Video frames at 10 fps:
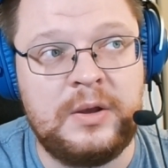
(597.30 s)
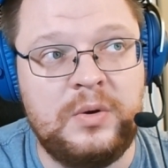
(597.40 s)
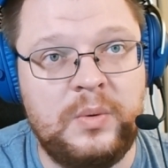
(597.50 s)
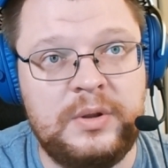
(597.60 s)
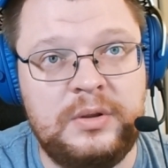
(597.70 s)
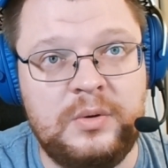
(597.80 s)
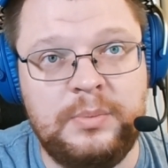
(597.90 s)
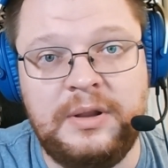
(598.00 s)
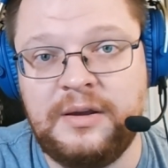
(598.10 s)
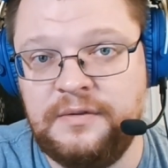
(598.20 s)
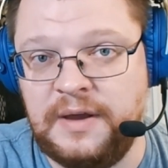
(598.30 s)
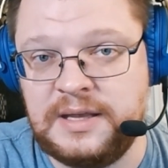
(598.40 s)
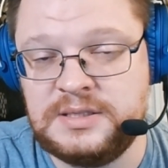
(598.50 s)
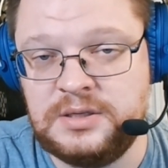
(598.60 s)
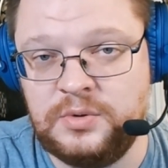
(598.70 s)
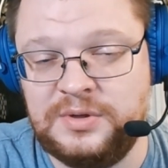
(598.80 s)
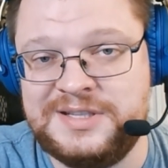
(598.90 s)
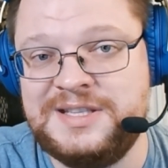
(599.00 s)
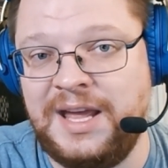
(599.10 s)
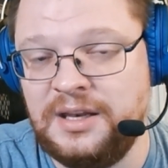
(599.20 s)
going to PlugFest, so the
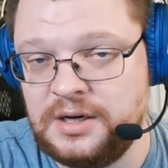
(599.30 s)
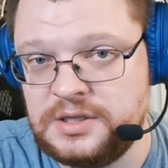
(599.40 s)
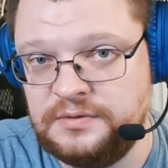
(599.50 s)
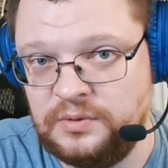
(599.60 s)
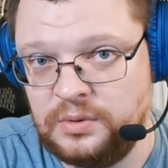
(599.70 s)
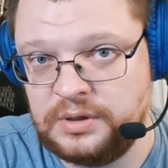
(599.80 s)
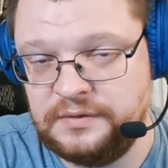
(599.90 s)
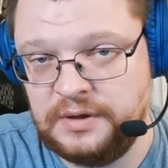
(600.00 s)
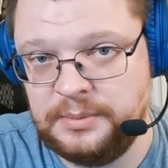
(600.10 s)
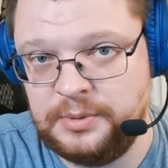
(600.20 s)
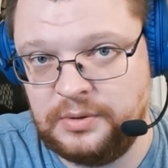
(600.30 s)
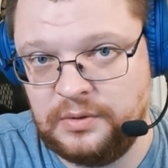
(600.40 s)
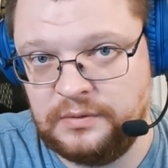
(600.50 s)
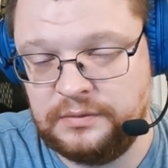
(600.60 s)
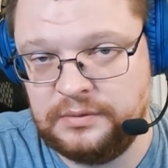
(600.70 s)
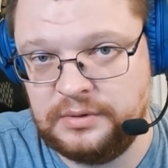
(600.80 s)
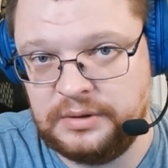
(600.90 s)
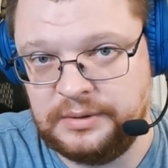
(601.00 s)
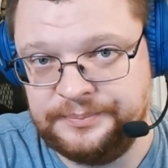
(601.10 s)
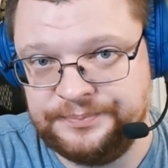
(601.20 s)
standards for development of uh,
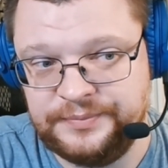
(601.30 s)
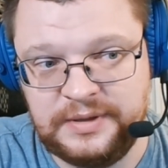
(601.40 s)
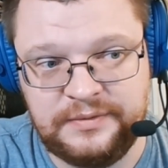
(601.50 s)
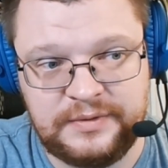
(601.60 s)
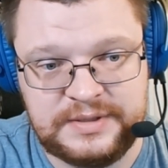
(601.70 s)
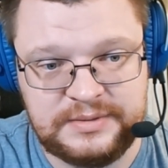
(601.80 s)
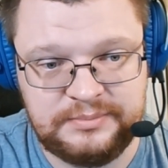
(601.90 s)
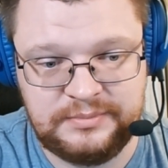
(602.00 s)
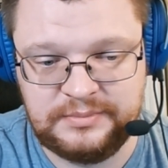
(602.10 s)
different